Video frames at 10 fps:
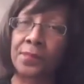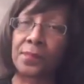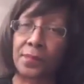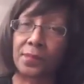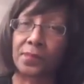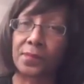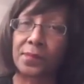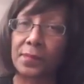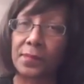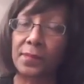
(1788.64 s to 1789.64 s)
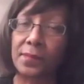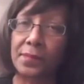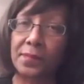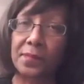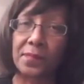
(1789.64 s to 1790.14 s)
So another question that came up,
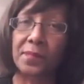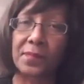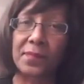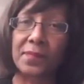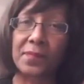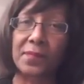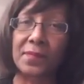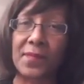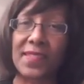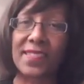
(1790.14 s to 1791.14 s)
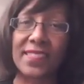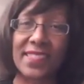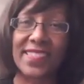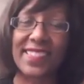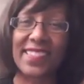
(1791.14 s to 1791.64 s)
I'm just going to read it verbatim. It
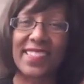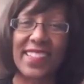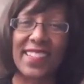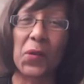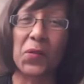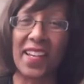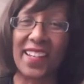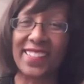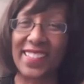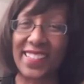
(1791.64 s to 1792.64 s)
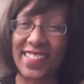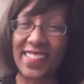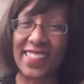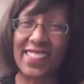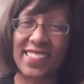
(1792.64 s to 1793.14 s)
says, okay. Small marks are
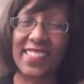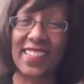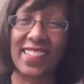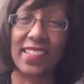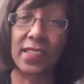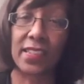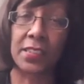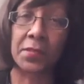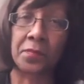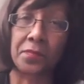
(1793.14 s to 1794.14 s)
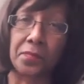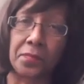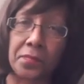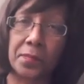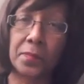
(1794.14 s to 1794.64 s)
effective for foliage and
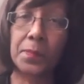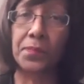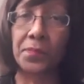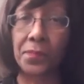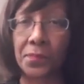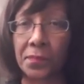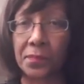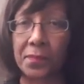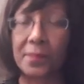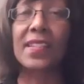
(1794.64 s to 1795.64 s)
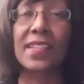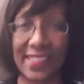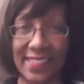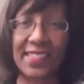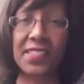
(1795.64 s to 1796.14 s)
shadow. Do you use a
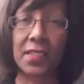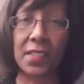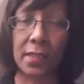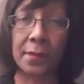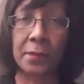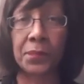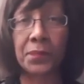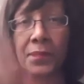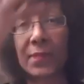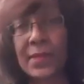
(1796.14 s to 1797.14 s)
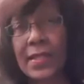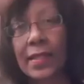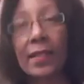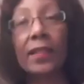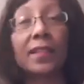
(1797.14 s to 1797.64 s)
larger brush to block in
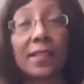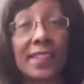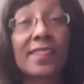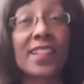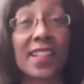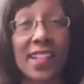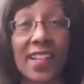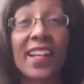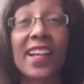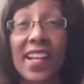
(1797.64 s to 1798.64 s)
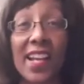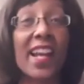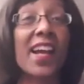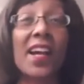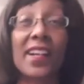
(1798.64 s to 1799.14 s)
shapes or in the
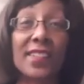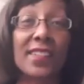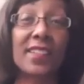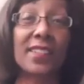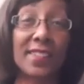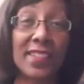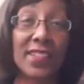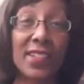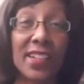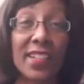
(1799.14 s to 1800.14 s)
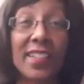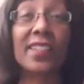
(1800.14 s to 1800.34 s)
sky/path?